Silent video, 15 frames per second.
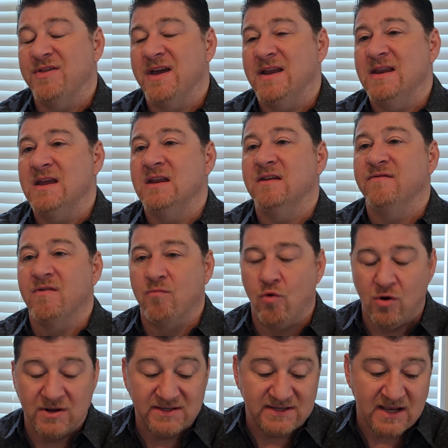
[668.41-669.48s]
they need even
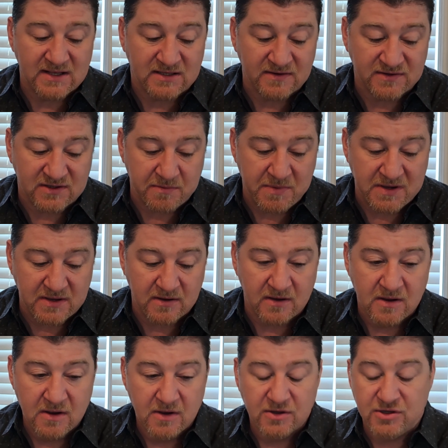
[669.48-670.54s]
more incentives to
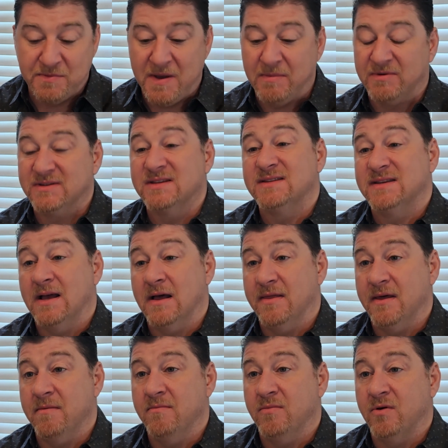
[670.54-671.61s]
be able to sell
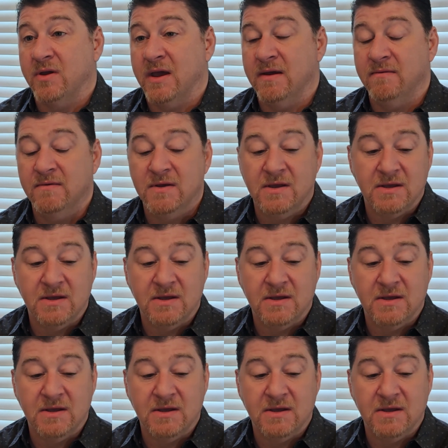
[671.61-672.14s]
them, okay?